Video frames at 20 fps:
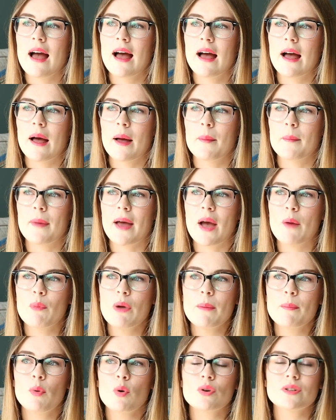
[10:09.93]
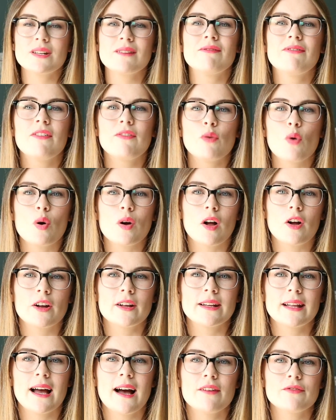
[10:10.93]
And we booked in for 4 o'clock
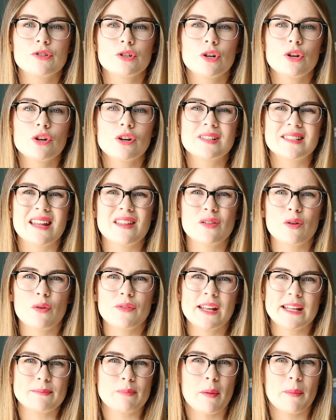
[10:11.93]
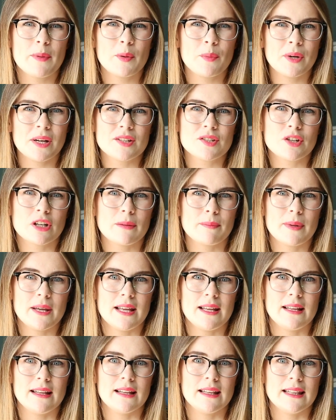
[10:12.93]
in the afternoon because I thought that's probably when it's going to
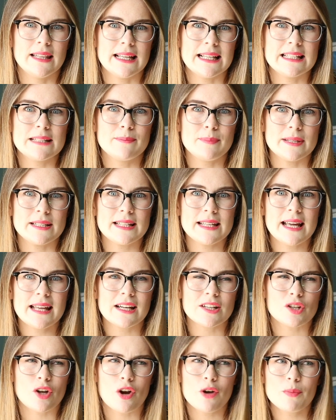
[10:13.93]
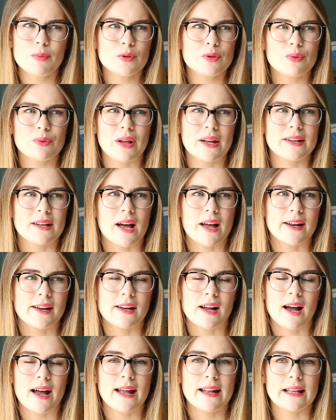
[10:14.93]
be least busy, and it's open till like 9 at
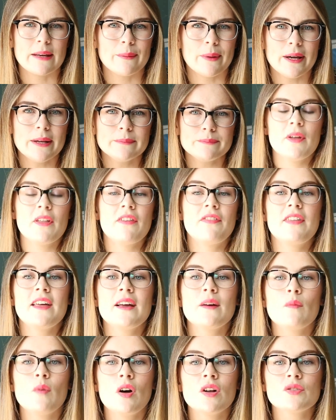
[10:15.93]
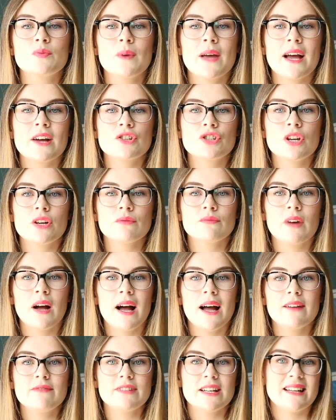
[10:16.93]
night anyway. But the thing was, we actually
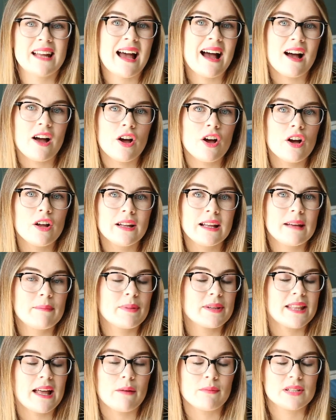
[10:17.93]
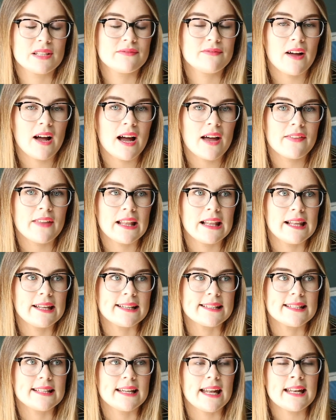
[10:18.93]
arrived an hour early, but that was fine. They let
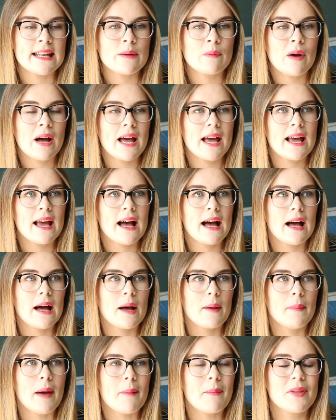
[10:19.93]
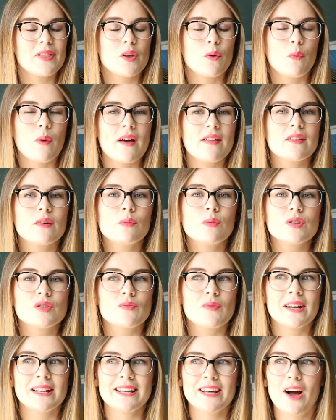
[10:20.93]
us in anyway. But the weather was
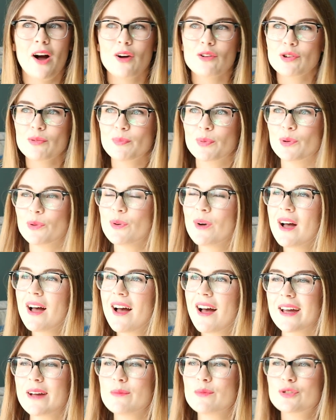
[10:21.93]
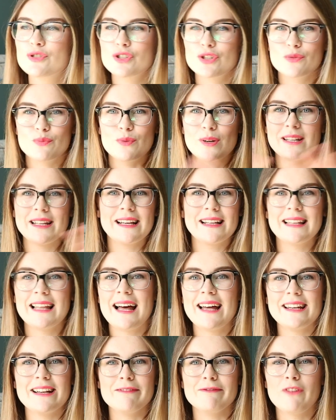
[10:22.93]
really horrible. It was just really
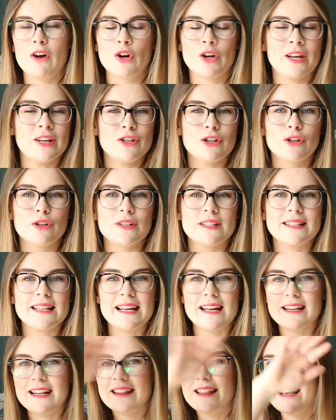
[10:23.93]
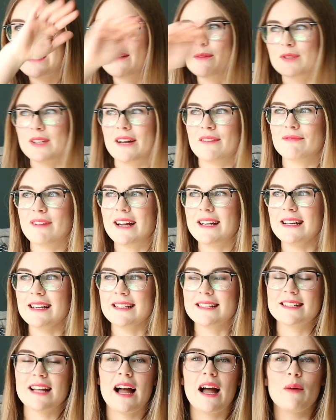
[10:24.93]
cloudy and foggy, and you couldn't see anything. It was like raining
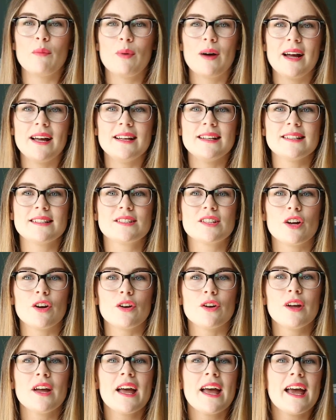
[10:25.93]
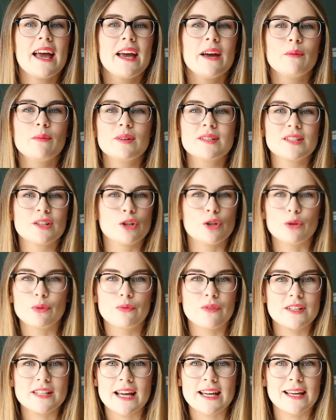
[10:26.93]
sideways, so it wasn't good
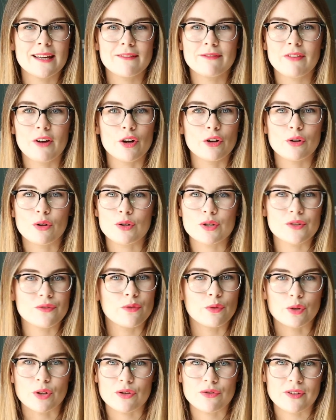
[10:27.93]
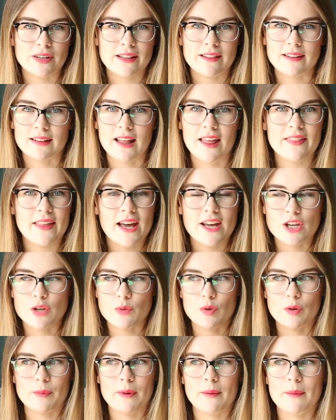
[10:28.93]
for taking photos or footage or anything like that. You
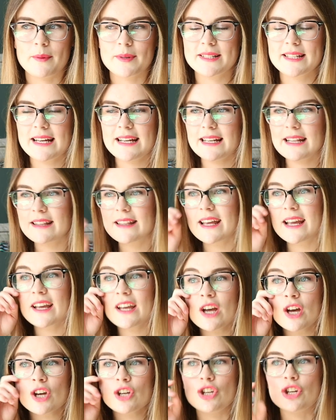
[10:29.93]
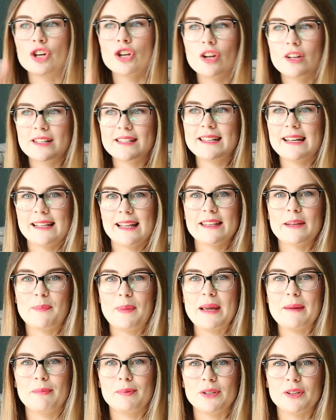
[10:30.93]
wouldn't be able to see anything. You could only see like the
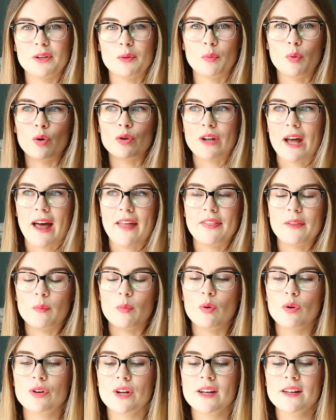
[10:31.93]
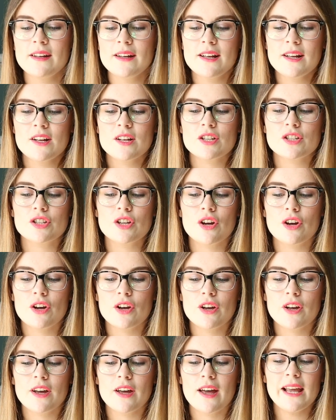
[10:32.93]
people in the water and the water.
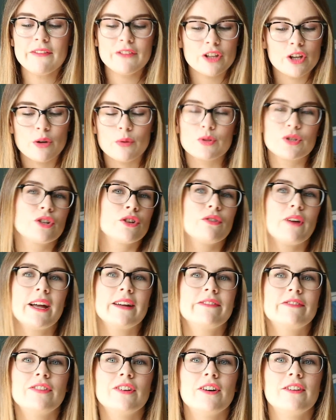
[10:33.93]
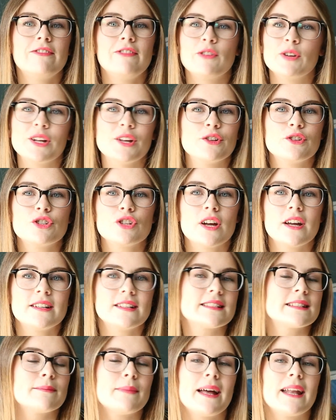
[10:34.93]
So even though it wasn't great for footage, it
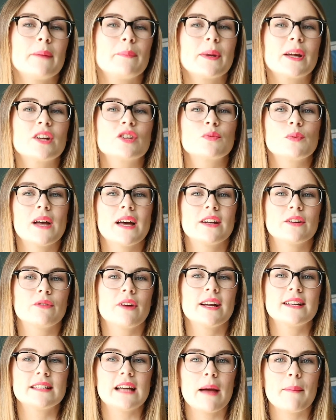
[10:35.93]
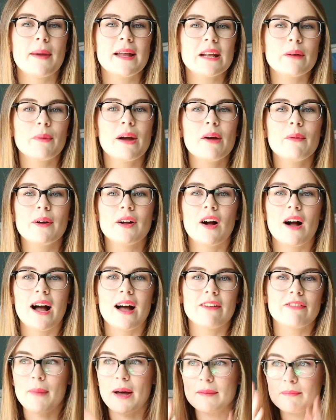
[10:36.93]
doesn't matter because we had a great time anyway. We
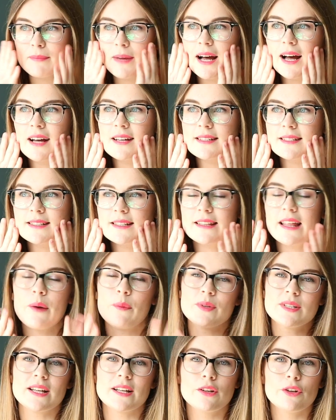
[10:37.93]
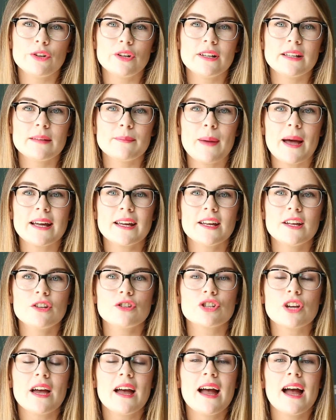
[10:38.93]
got a mud mask that was included in the
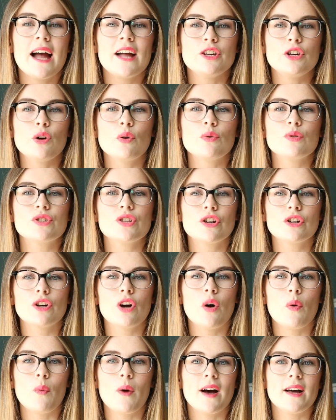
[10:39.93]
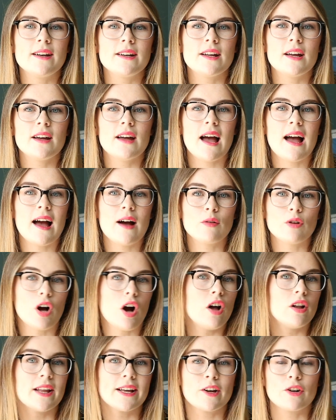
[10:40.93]
package, and you also got one
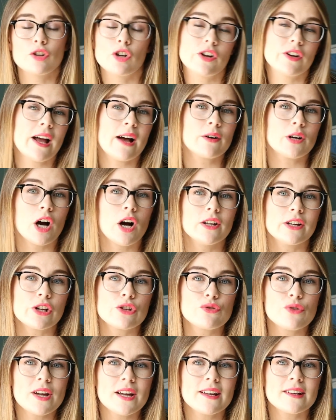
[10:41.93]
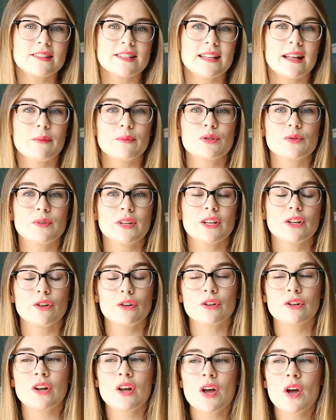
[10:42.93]
alcoholic or non-alcoholic drink, so that was really
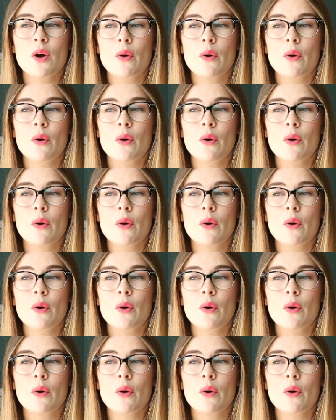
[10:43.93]
good.